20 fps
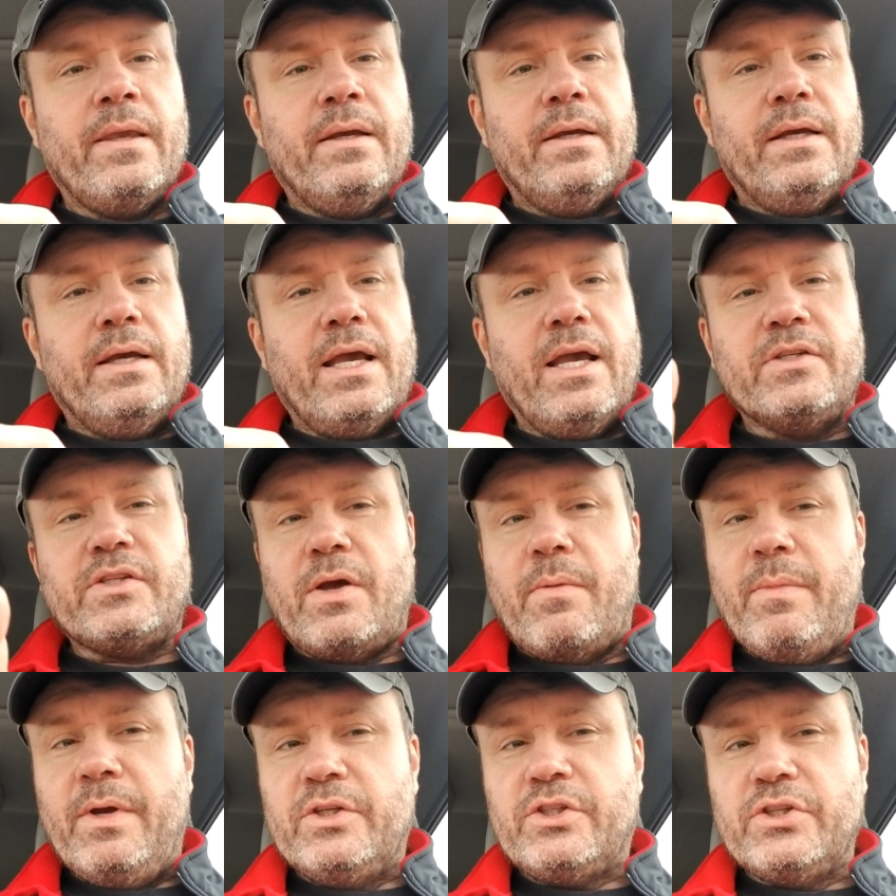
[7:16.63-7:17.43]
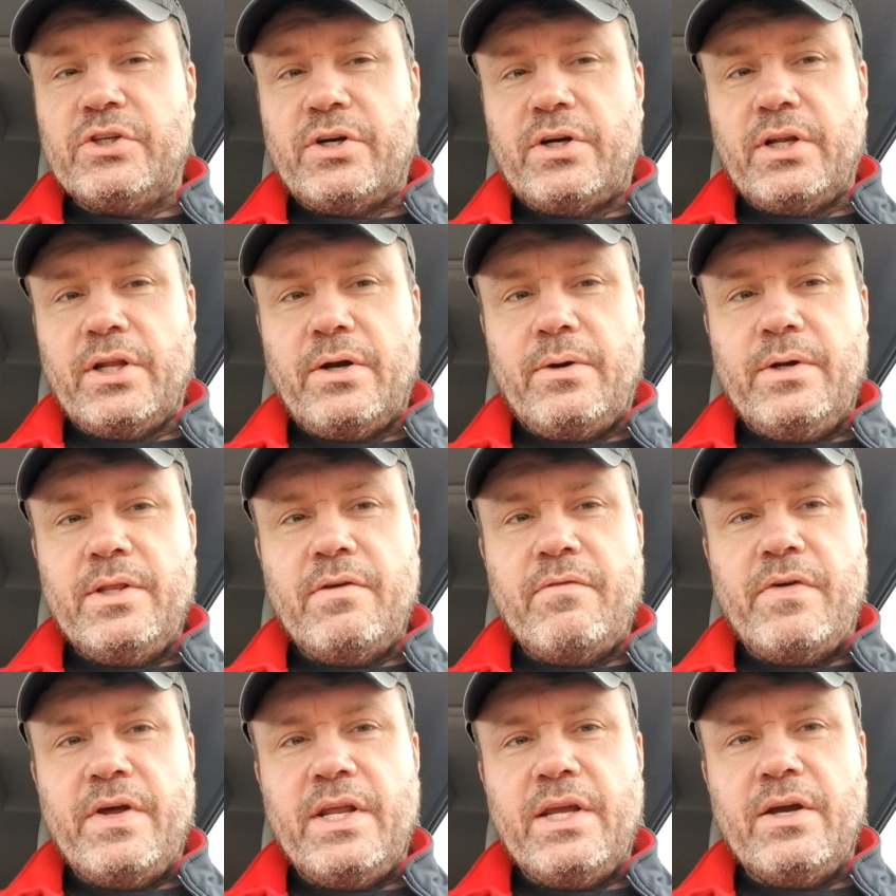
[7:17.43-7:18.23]
as I mentioned earlier in the
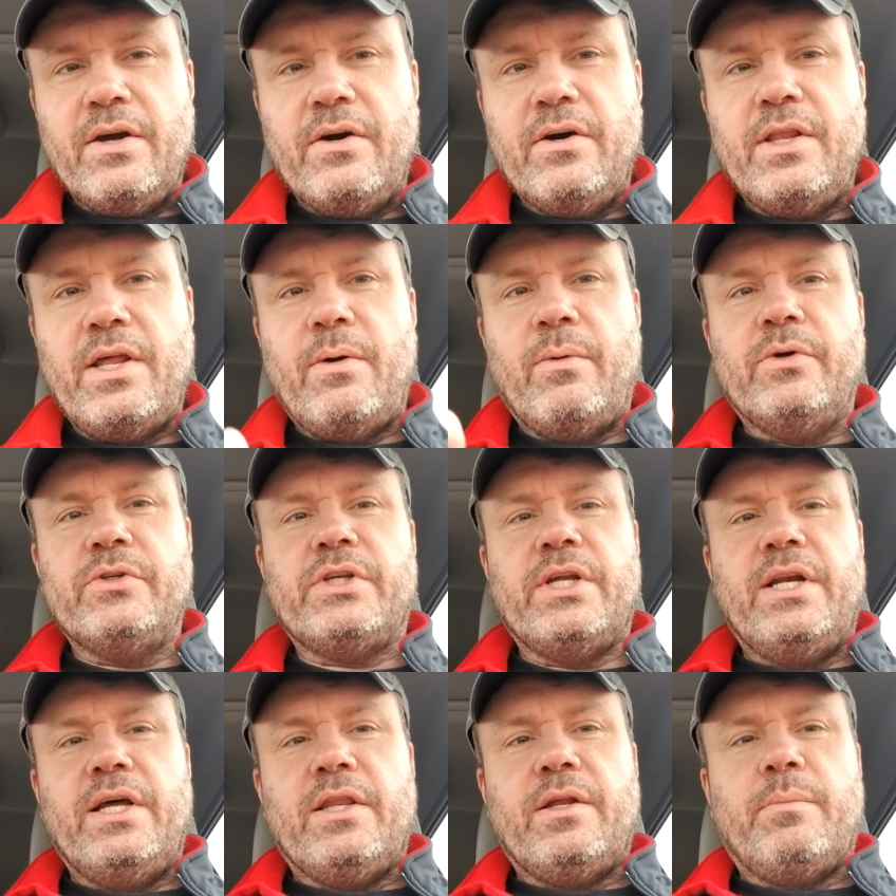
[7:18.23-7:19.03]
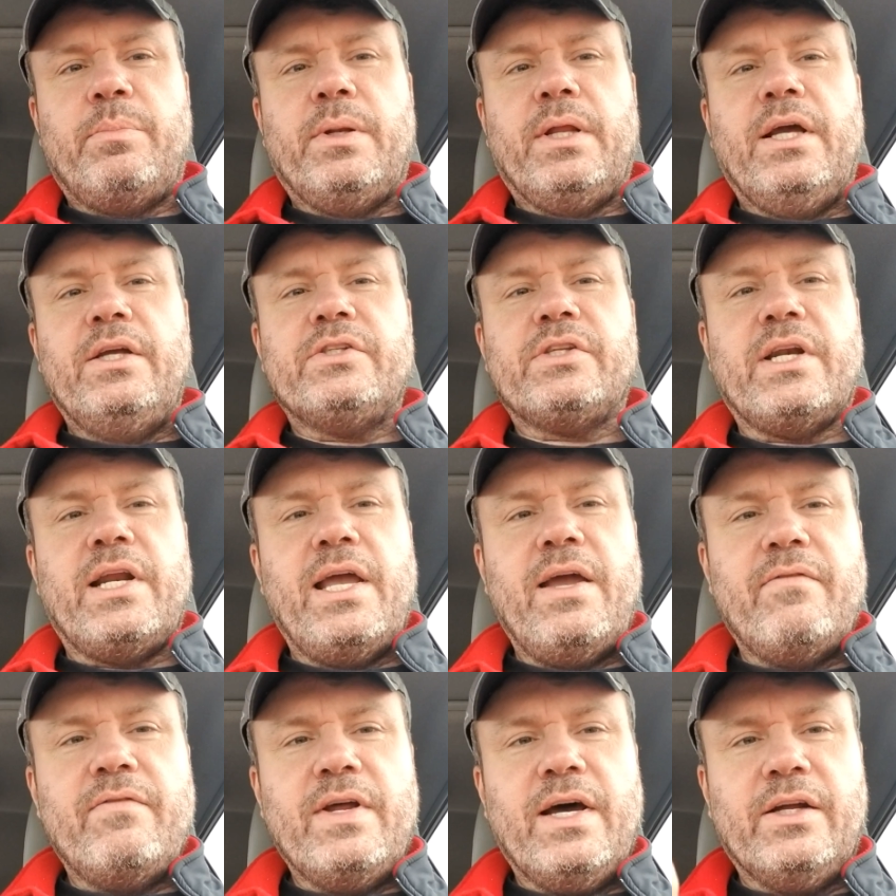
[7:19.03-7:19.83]
video, there was another place that I
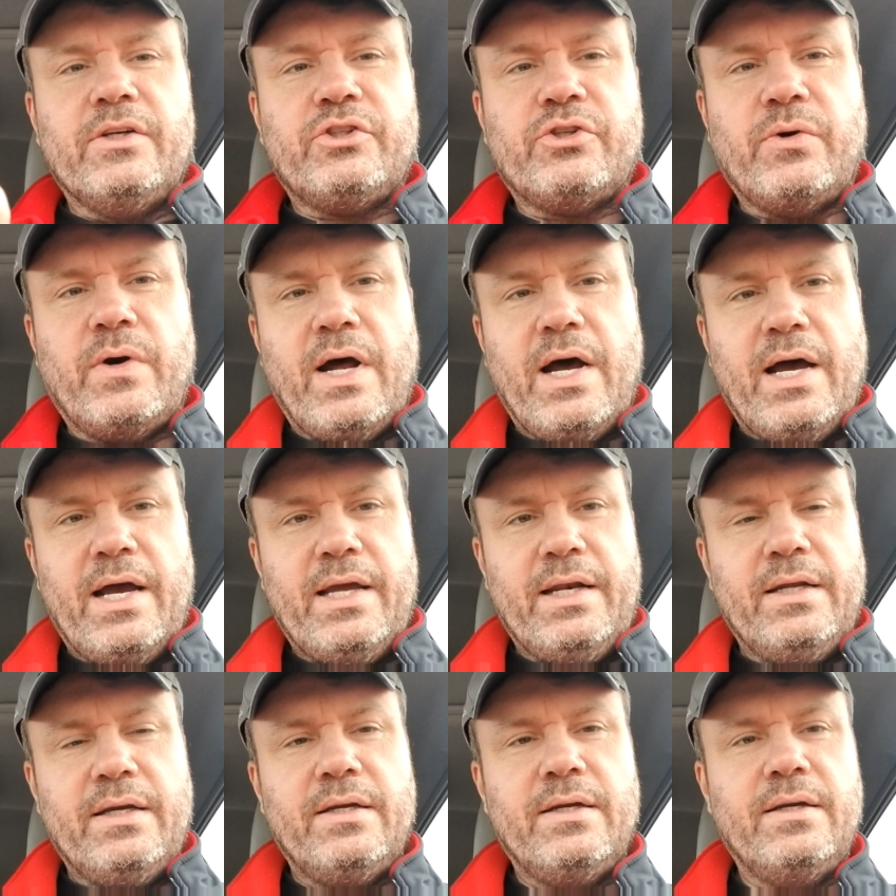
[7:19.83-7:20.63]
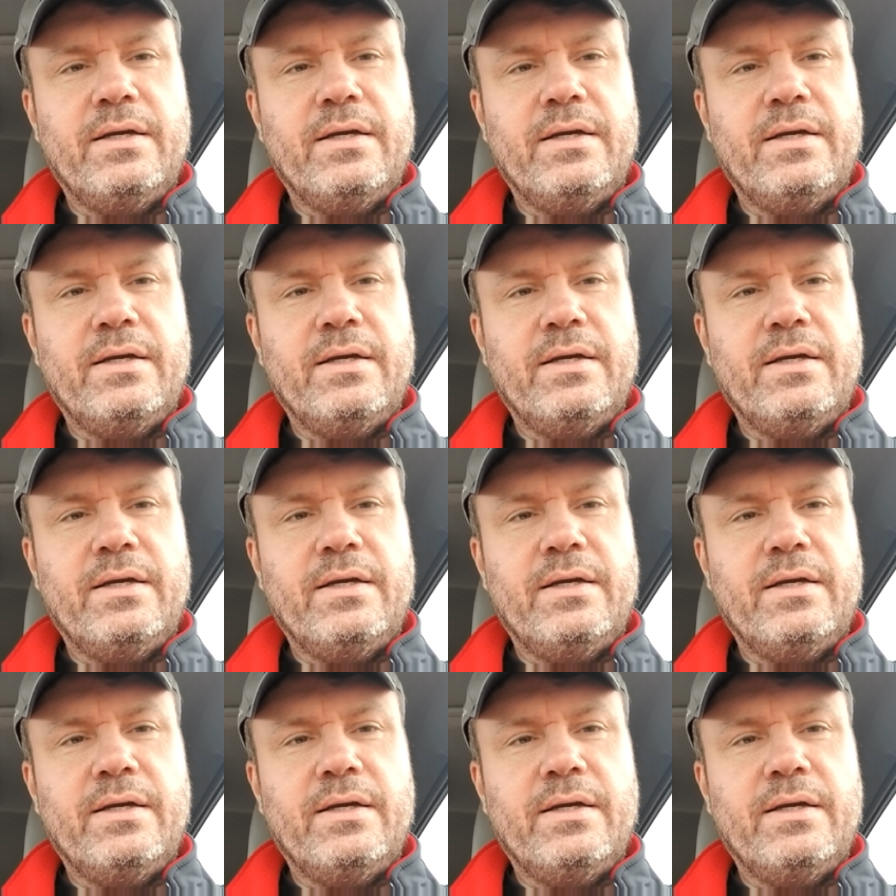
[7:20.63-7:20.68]
have not tried.